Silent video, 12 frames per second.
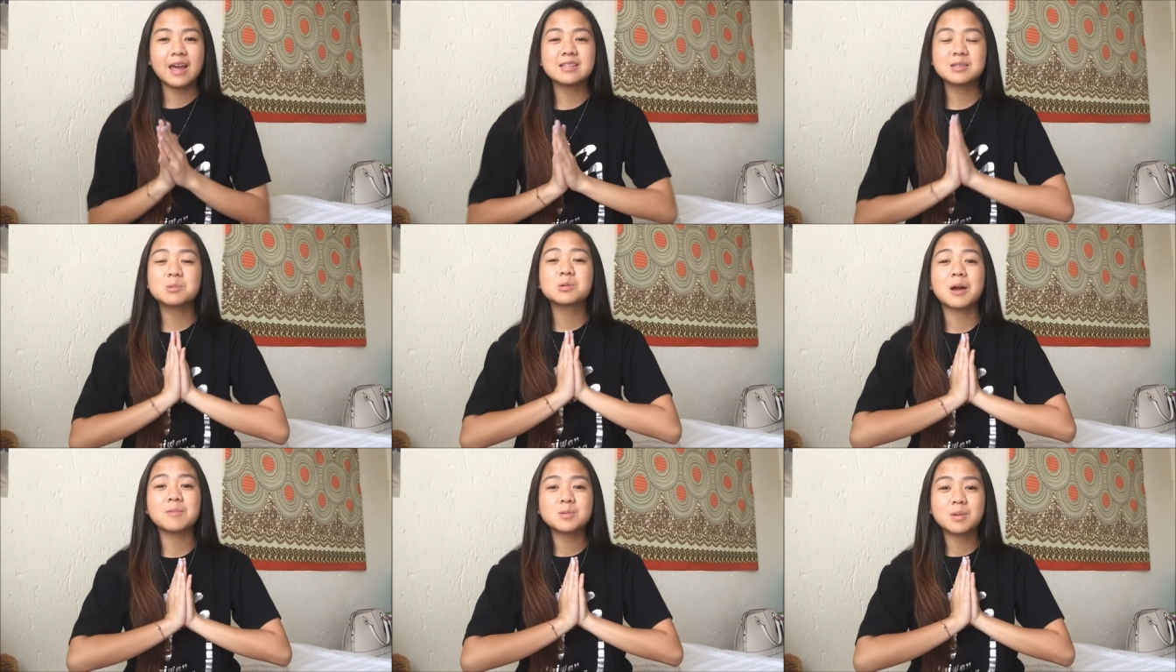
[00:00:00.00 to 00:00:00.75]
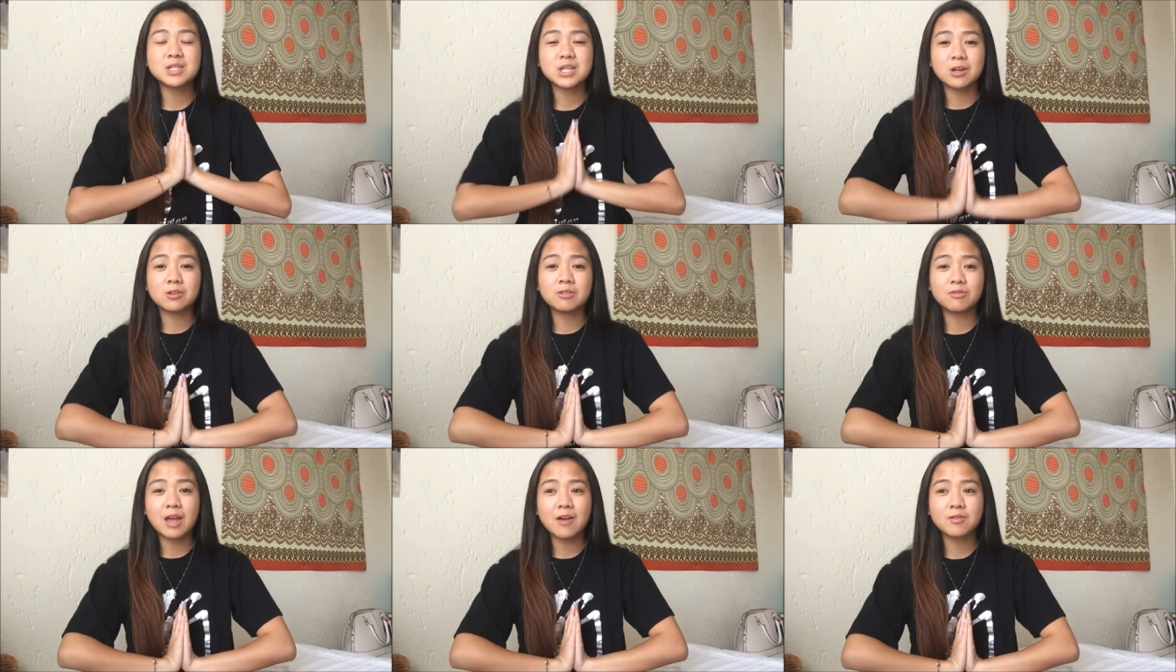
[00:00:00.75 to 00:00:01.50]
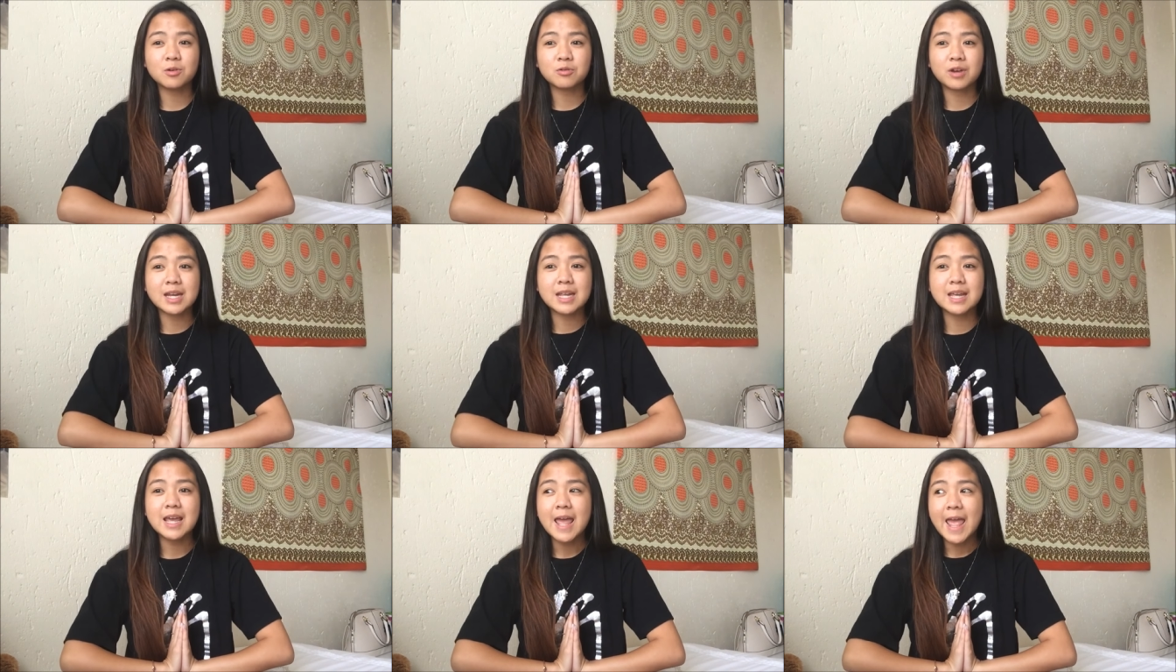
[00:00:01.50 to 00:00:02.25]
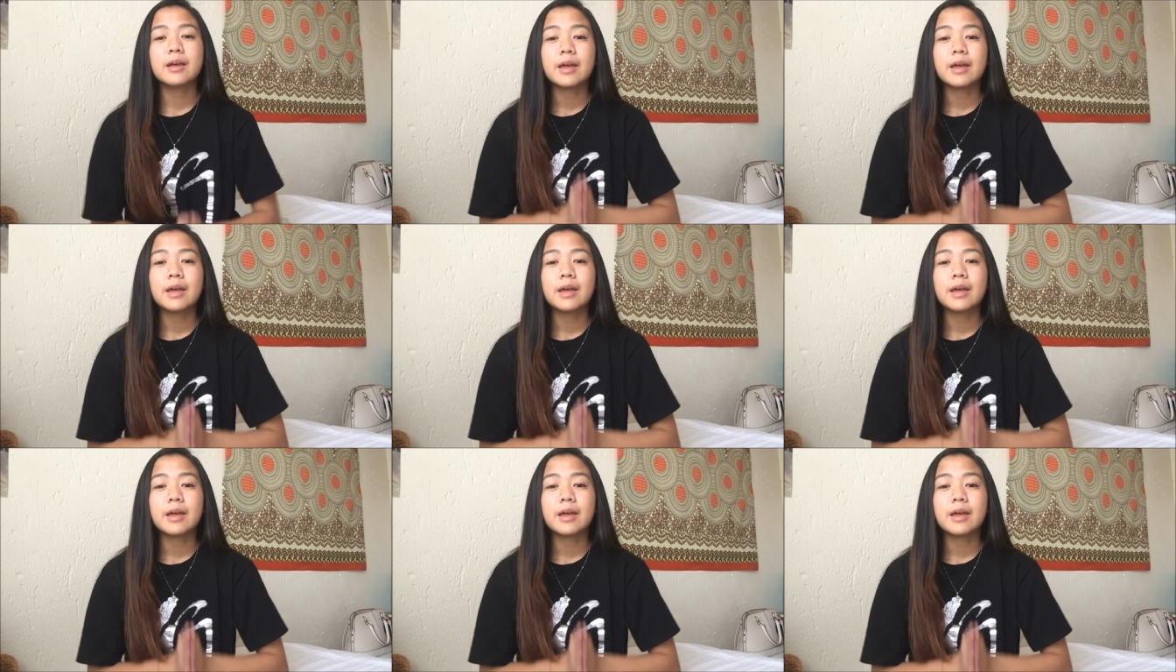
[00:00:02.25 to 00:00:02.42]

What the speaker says: And subscribe to my channel if you haven't already.